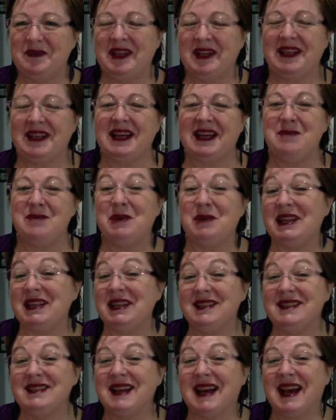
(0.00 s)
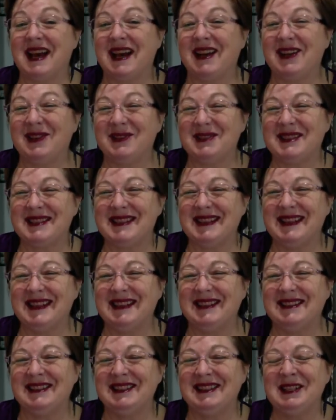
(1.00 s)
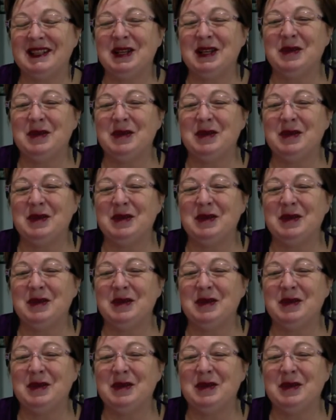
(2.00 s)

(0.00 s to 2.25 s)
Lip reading: Okay, my kids are adults now,